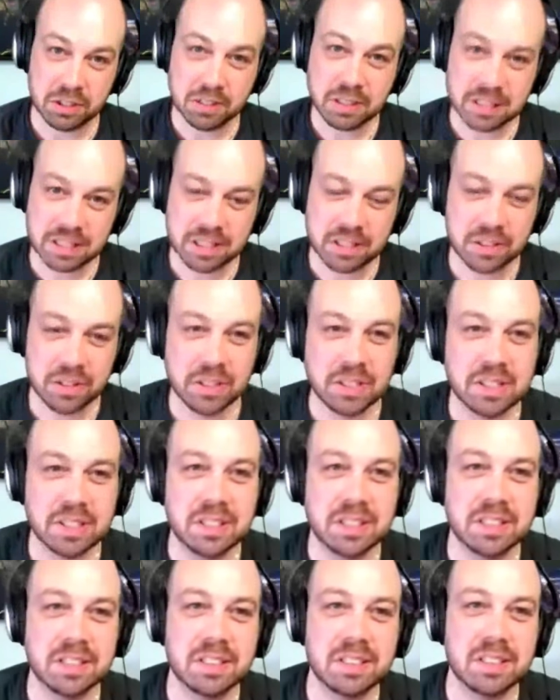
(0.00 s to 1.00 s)
It's currently
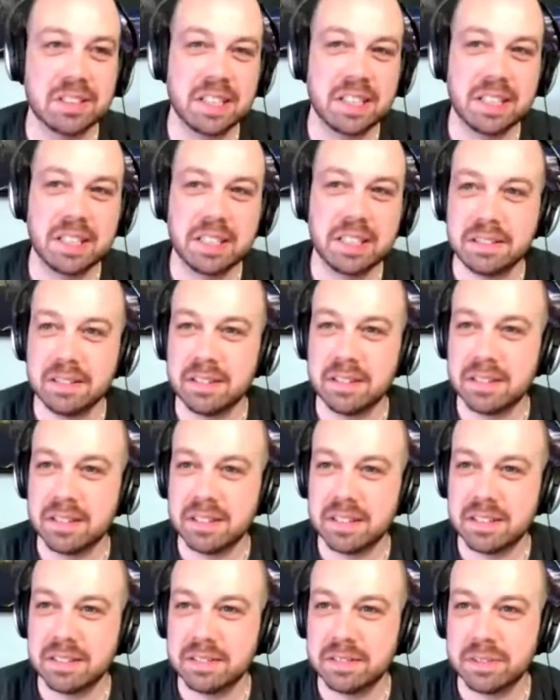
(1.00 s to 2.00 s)
going to a
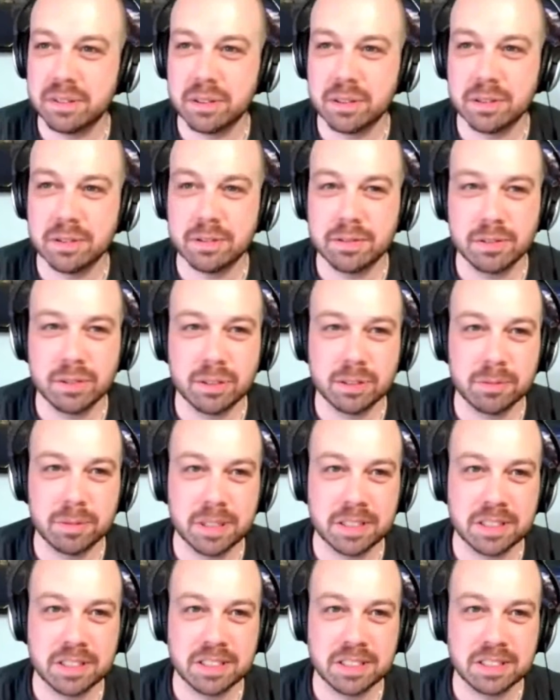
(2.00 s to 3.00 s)

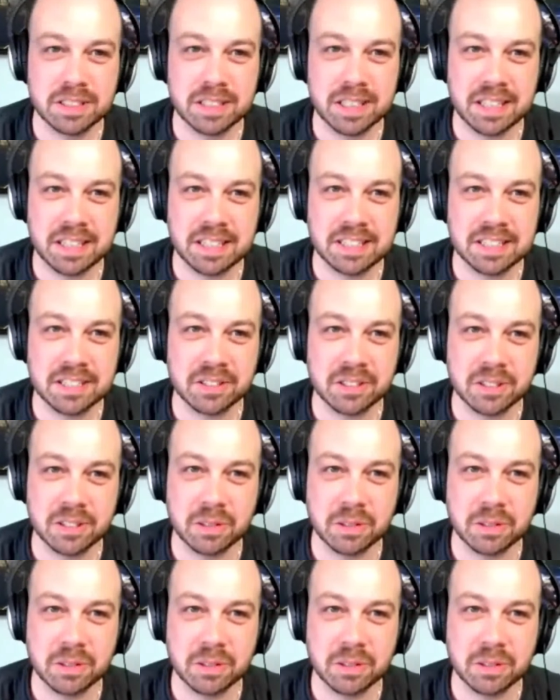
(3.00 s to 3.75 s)
404 because I